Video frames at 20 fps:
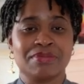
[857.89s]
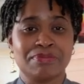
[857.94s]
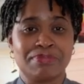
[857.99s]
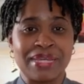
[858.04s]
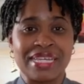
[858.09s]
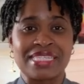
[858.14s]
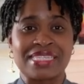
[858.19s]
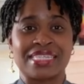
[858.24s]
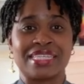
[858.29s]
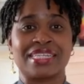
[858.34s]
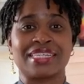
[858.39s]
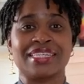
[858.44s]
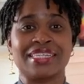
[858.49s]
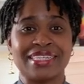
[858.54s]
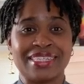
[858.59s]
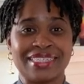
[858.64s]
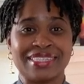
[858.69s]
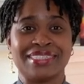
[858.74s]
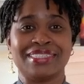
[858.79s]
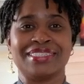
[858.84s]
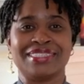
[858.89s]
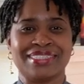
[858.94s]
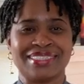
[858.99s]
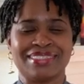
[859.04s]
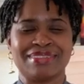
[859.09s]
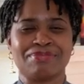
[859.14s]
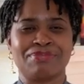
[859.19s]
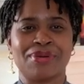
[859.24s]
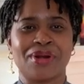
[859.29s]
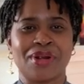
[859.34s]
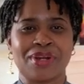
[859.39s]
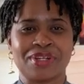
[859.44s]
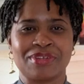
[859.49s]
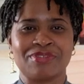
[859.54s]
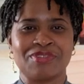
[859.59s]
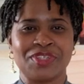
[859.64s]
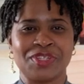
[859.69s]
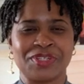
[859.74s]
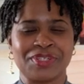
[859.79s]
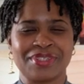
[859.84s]
basically part
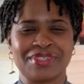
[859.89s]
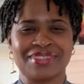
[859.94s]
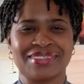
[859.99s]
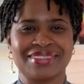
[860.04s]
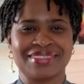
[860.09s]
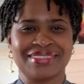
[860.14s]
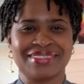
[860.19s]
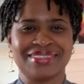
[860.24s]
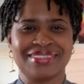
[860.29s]
of your